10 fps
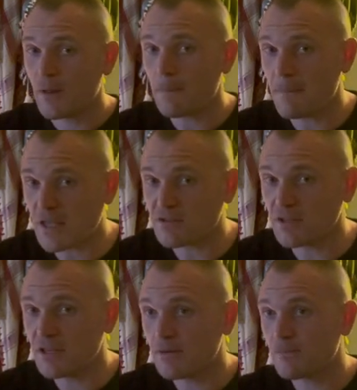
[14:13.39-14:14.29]

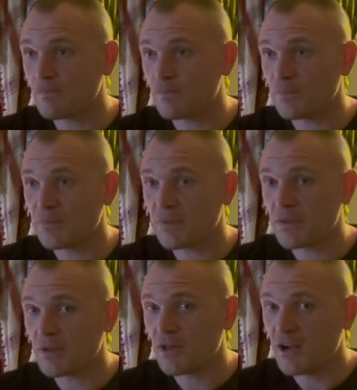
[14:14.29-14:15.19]
mentally,
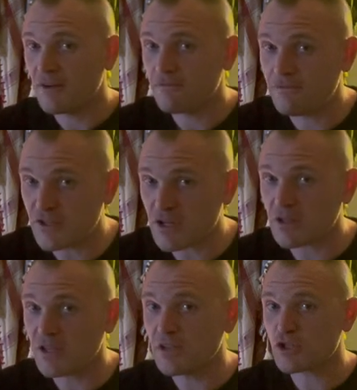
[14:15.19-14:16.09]

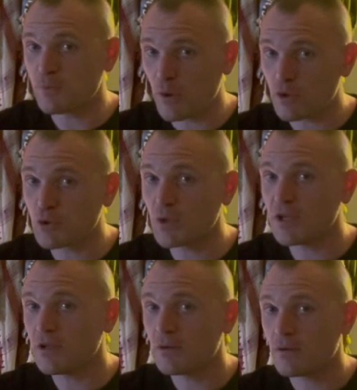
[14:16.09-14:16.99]
physically, spiritually.